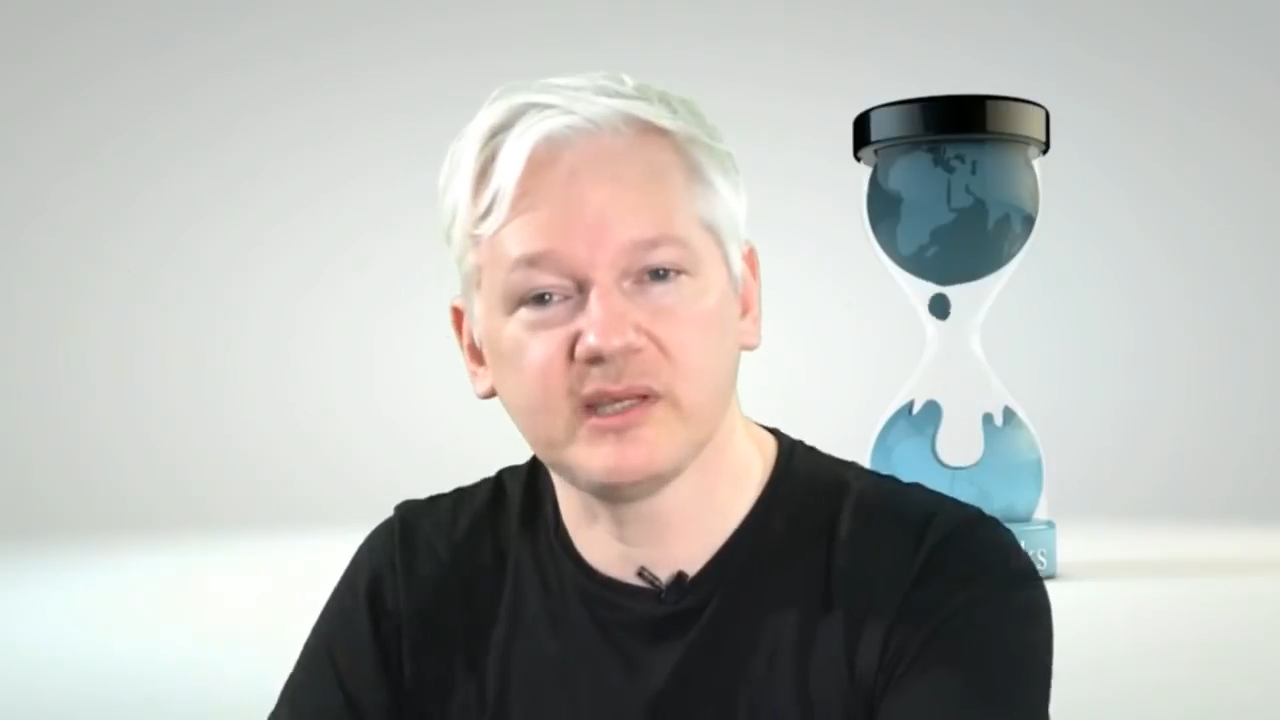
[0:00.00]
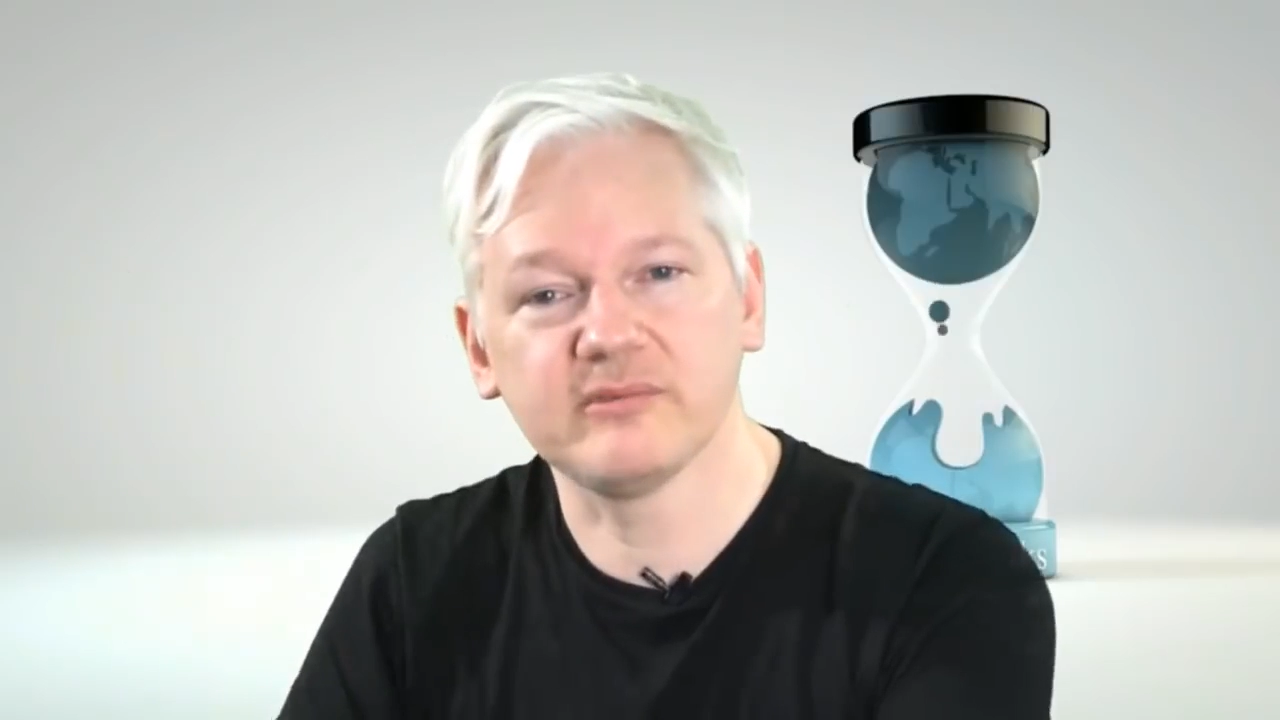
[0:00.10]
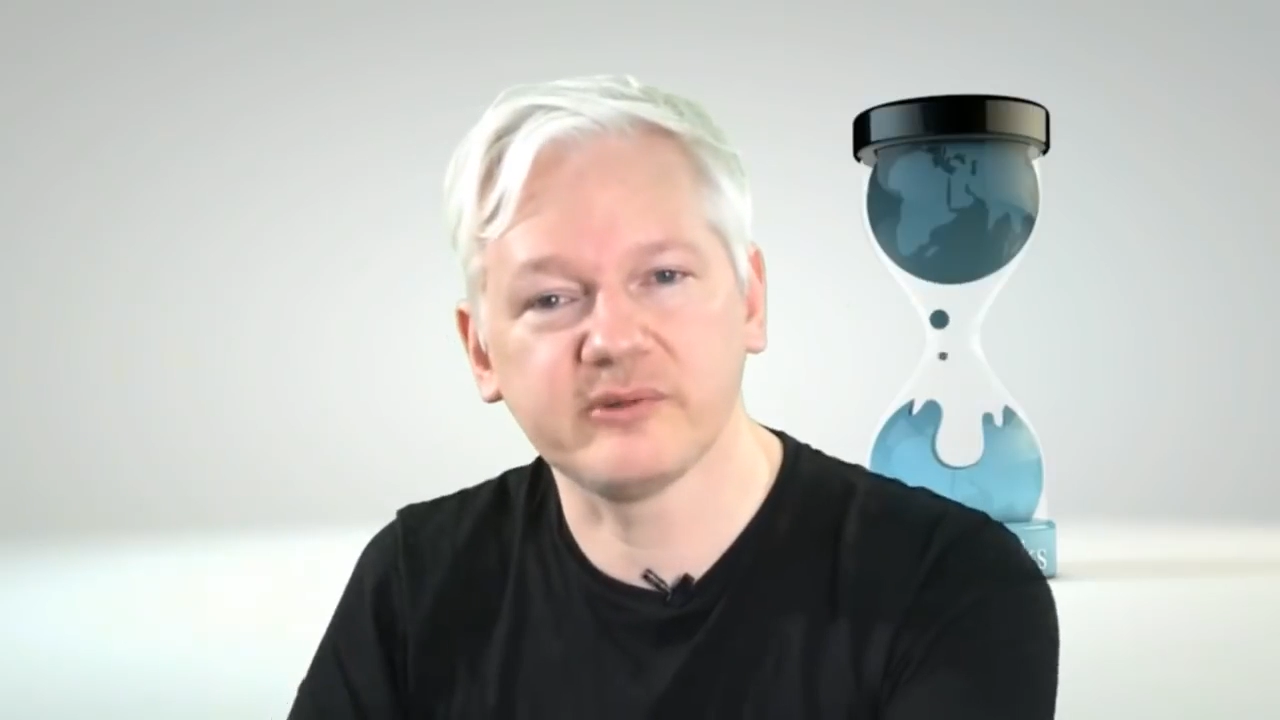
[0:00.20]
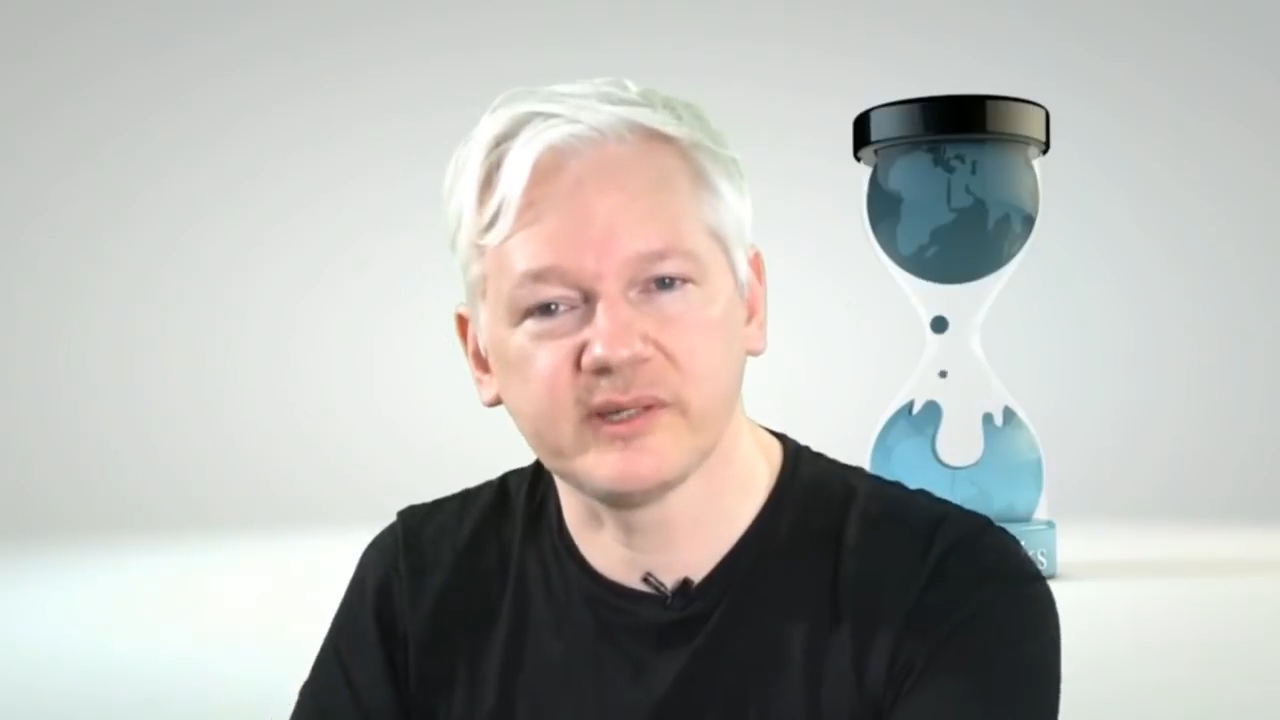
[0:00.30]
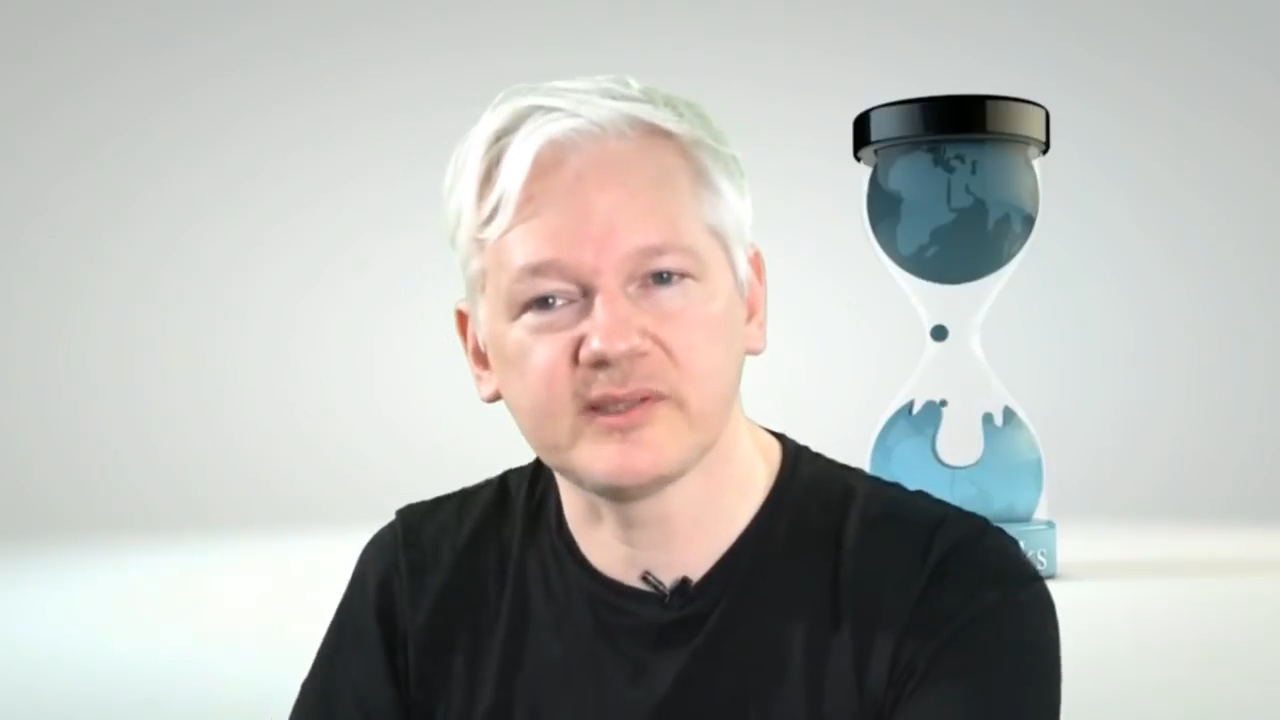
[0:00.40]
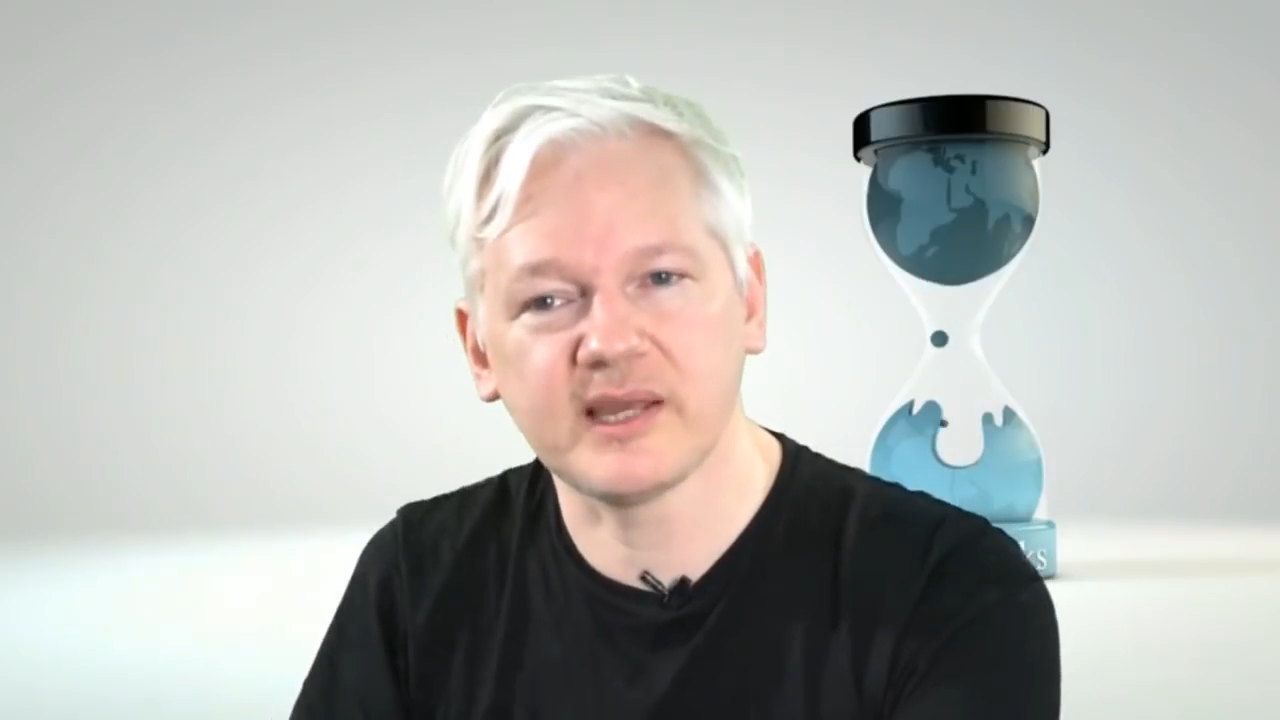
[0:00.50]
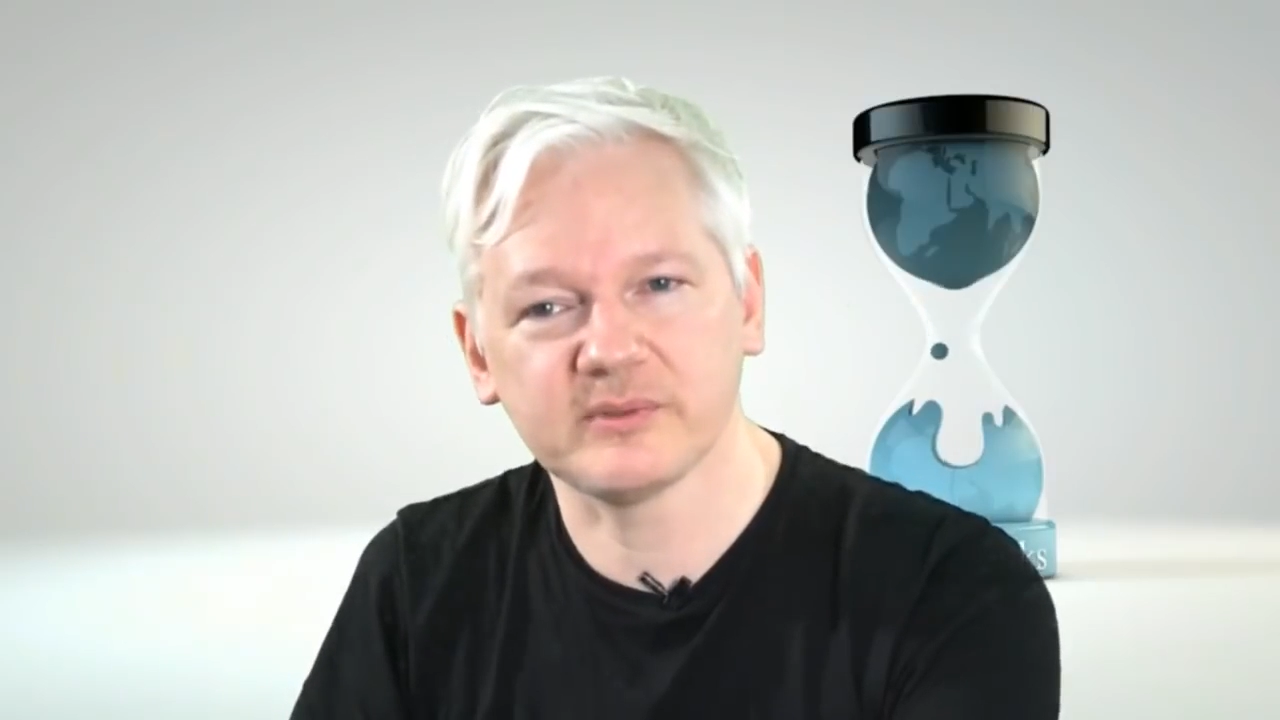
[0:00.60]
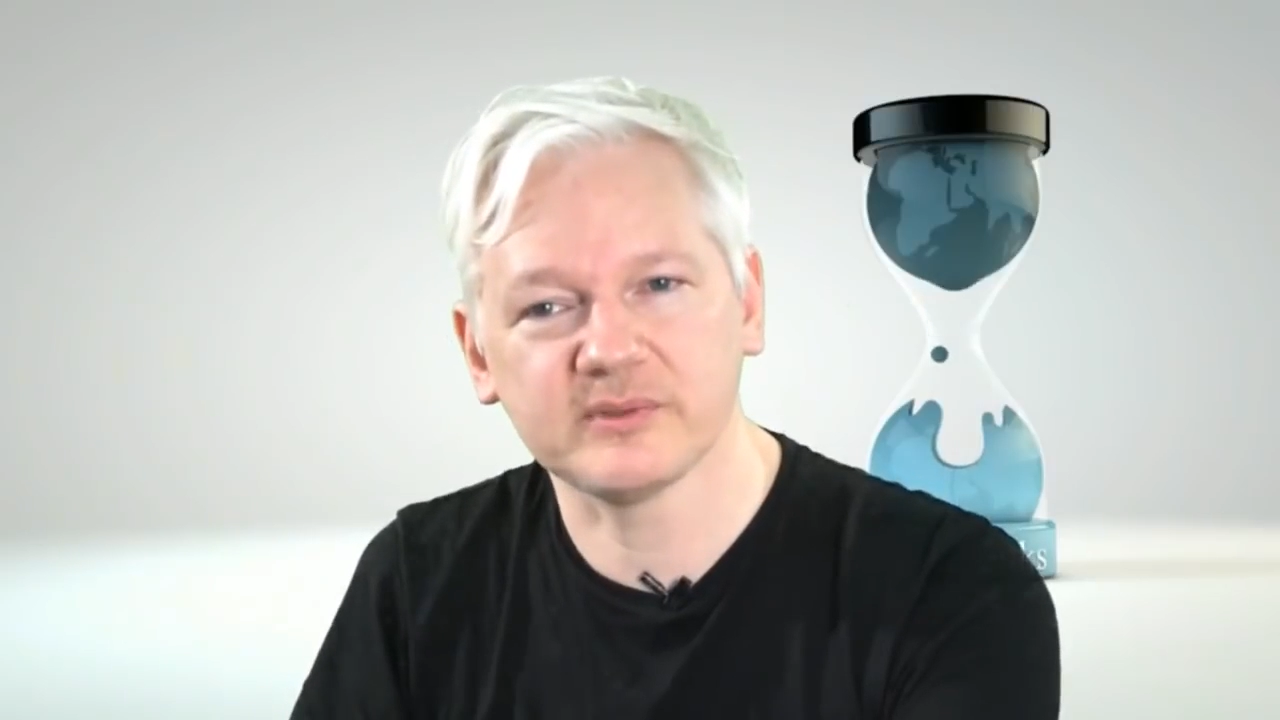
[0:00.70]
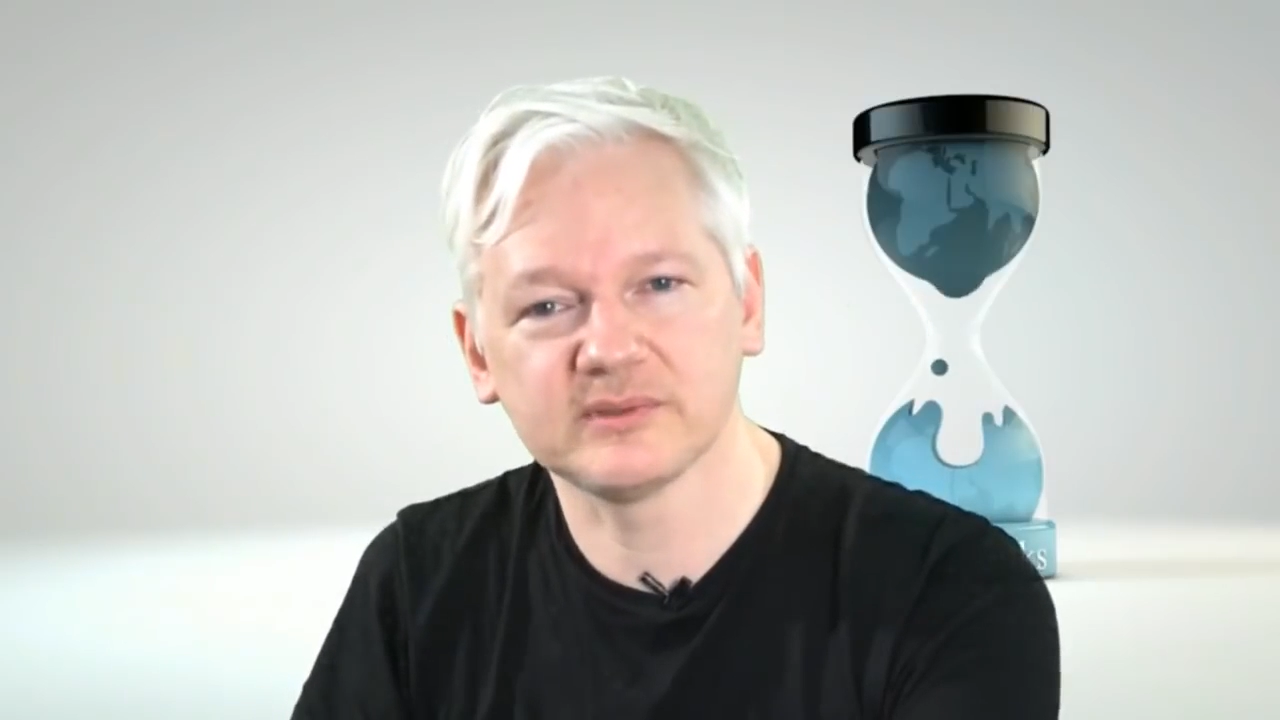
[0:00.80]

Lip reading: for example.